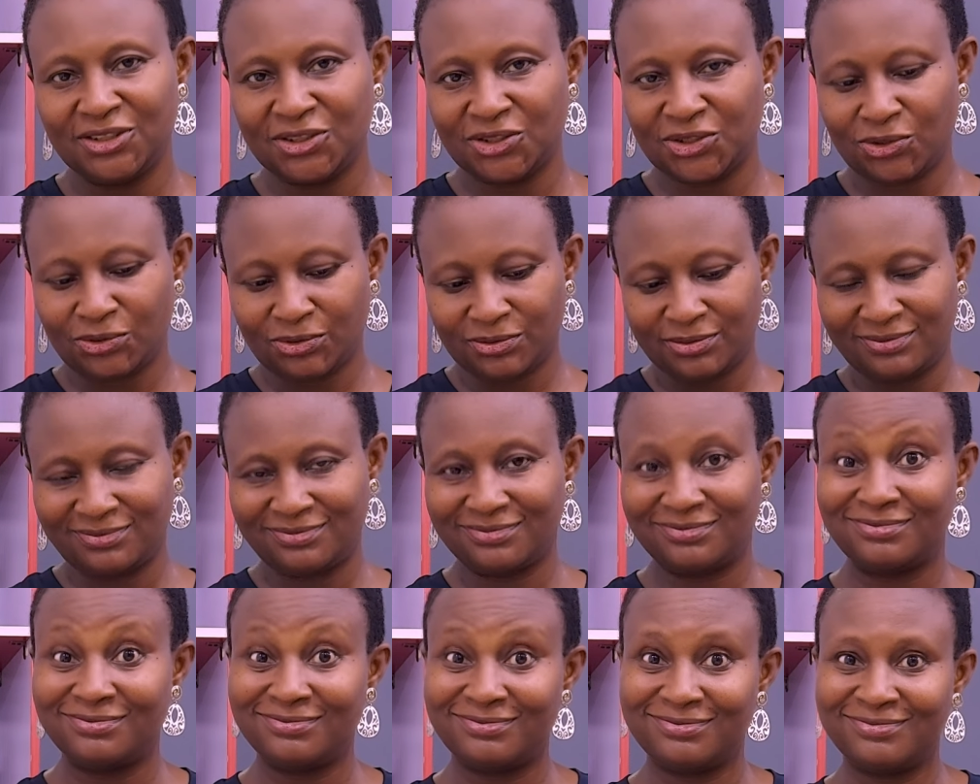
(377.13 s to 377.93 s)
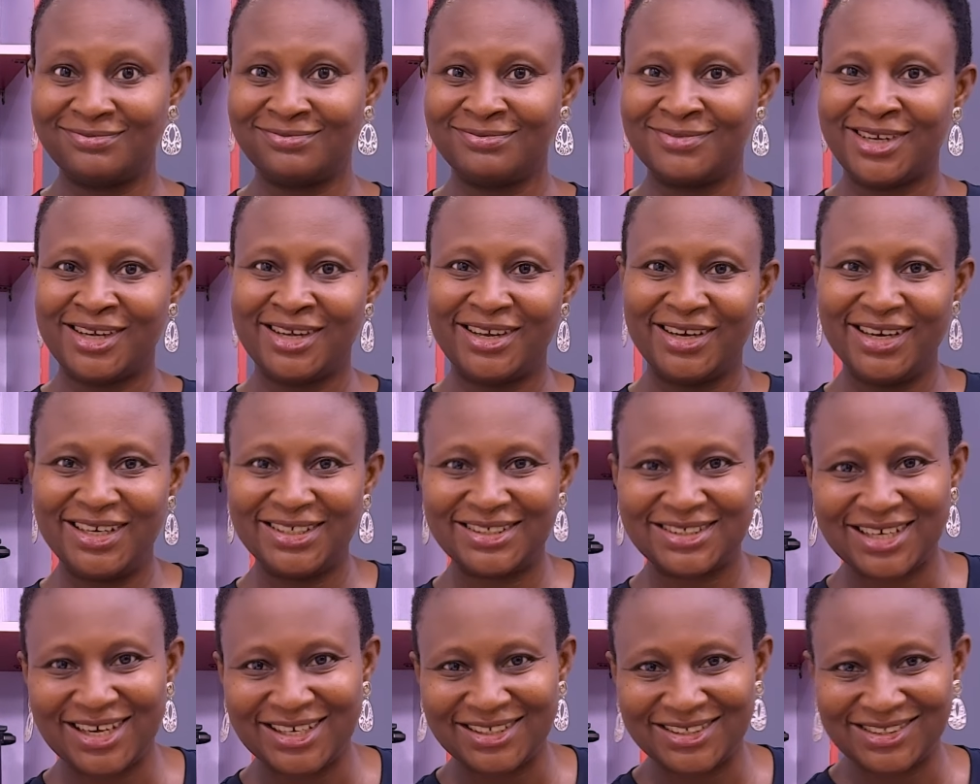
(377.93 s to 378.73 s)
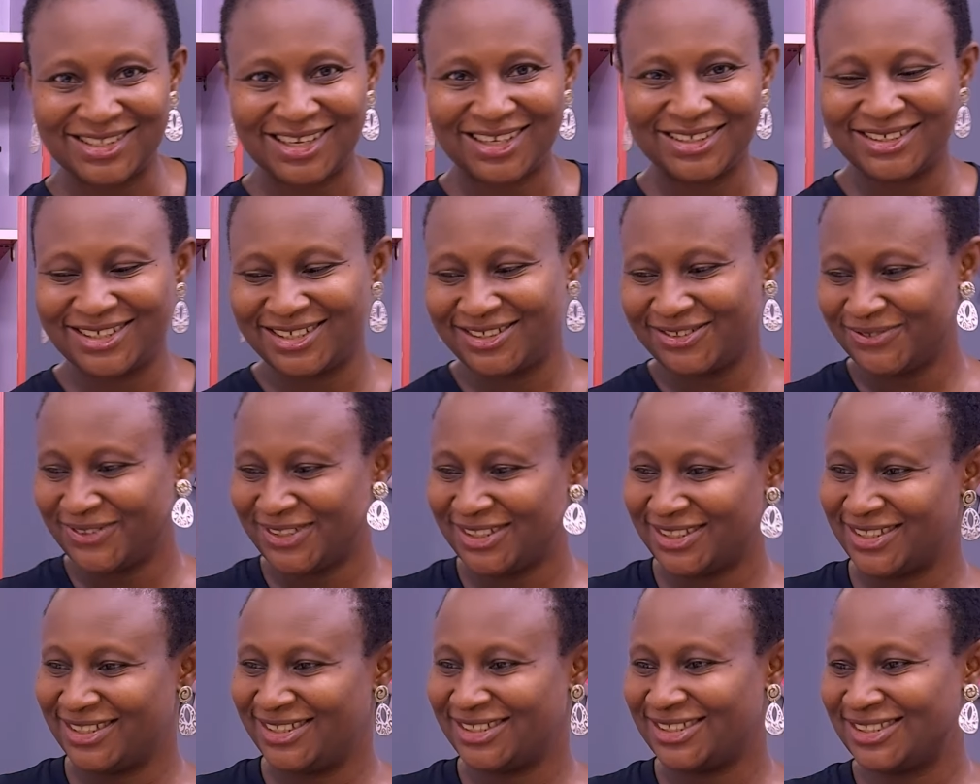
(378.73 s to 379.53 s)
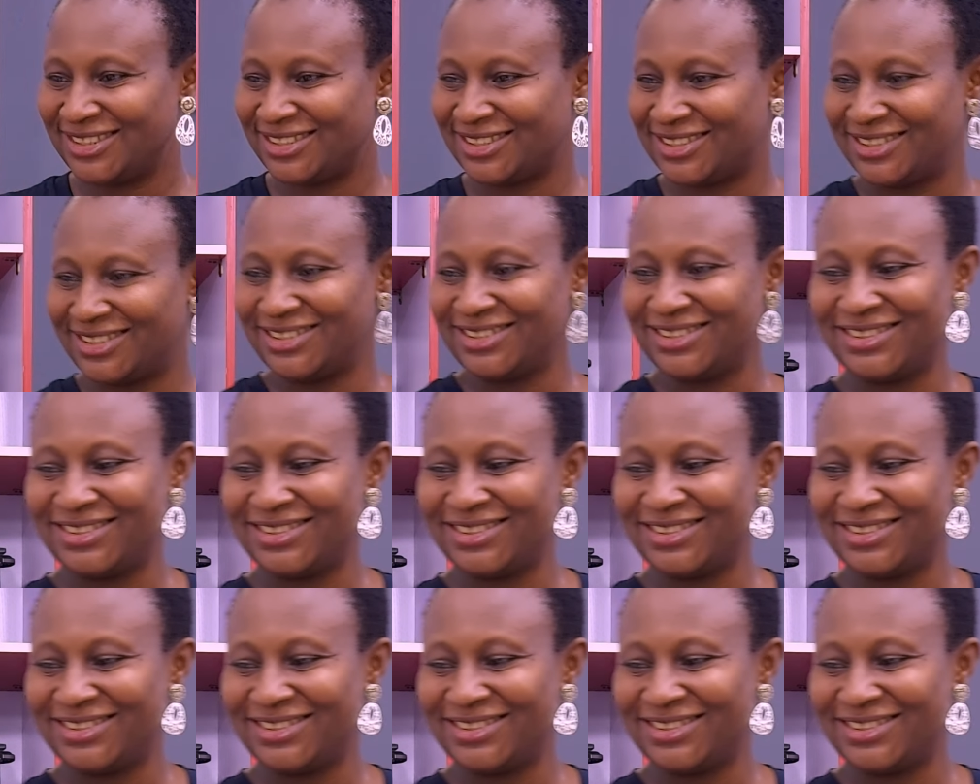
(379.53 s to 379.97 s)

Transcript: So let's get started with this.